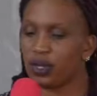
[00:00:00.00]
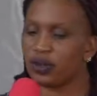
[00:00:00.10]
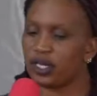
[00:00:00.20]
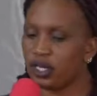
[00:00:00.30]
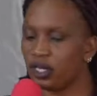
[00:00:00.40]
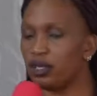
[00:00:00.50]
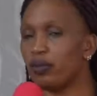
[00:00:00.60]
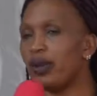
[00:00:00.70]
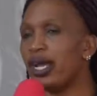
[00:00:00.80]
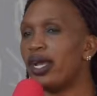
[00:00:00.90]
we continue
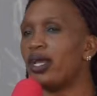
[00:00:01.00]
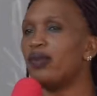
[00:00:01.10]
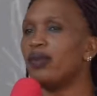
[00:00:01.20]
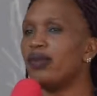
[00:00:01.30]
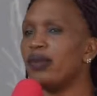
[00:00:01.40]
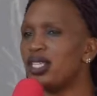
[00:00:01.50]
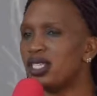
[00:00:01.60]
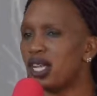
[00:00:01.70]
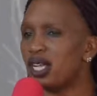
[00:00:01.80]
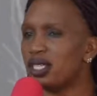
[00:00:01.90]
by maybe
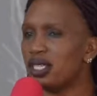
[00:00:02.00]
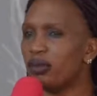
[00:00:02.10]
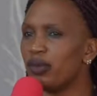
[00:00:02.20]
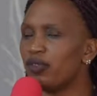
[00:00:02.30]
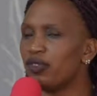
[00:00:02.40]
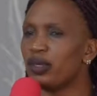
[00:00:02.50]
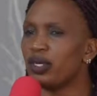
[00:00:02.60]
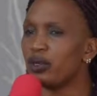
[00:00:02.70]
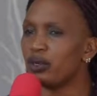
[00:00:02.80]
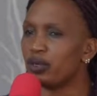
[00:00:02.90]
discussing, before we
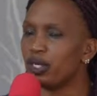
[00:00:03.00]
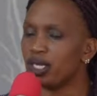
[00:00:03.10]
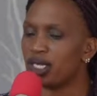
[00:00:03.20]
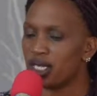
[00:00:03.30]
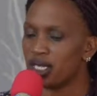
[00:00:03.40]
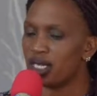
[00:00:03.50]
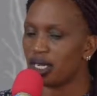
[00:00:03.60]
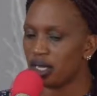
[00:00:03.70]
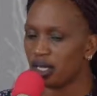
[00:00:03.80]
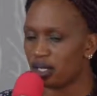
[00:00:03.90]
go to the
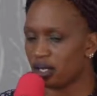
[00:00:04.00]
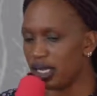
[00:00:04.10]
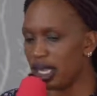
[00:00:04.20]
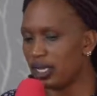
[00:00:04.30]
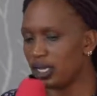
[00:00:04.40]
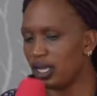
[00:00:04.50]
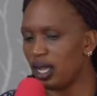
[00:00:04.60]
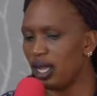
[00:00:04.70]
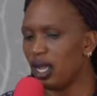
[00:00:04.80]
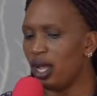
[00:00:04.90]
disintegrated society,
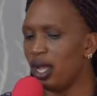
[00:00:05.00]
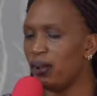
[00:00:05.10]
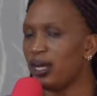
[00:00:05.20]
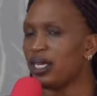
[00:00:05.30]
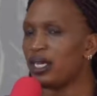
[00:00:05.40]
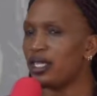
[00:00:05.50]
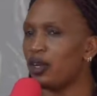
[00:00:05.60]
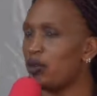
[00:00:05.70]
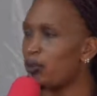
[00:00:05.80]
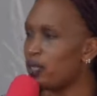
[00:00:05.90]
what are the
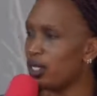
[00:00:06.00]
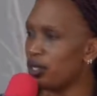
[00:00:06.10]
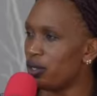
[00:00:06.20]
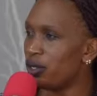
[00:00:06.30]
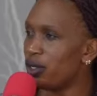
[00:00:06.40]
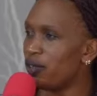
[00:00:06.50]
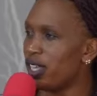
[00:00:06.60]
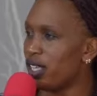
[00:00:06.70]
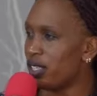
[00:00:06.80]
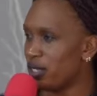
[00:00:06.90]
compositions of a
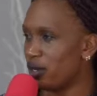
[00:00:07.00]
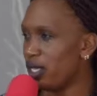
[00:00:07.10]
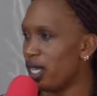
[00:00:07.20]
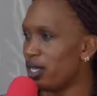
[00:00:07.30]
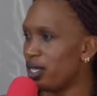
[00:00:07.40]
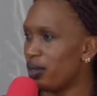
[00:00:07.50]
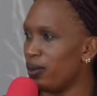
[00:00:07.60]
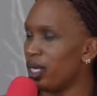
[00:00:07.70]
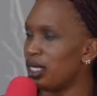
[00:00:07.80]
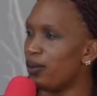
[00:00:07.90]
healthy society?
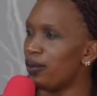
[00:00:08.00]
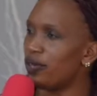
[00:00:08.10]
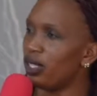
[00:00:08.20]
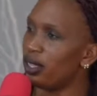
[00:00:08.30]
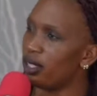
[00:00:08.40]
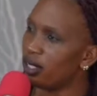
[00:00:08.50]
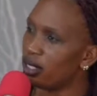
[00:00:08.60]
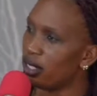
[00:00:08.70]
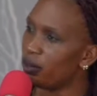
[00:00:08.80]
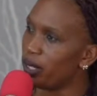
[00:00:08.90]
What are some of the things
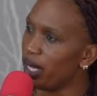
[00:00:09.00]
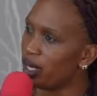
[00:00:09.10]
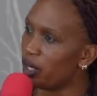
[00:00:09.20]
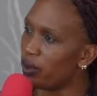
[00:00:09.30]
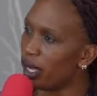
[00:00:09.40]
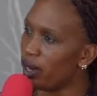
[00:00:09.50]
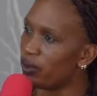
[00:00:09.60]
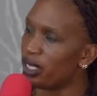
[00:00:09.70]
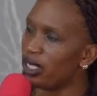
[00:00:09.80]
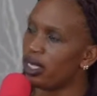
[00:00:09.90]
that we can look
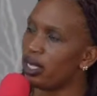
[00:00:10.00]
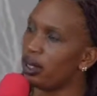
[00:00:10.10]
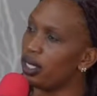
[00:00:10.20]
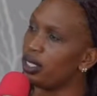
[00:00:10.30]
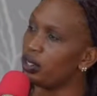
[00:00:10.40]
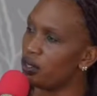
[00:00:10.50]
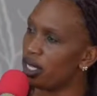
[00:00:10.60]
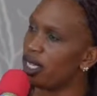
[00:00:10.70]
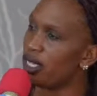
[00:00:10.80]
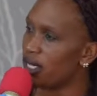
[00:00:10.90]
around and say this
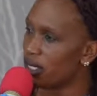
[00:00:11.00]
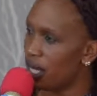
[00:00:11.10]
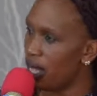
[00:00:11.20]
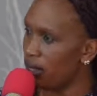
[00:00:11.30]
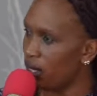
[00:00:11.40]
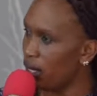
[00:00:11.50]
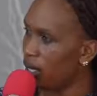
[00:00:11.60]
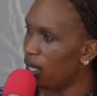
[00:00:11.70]
society is healthy?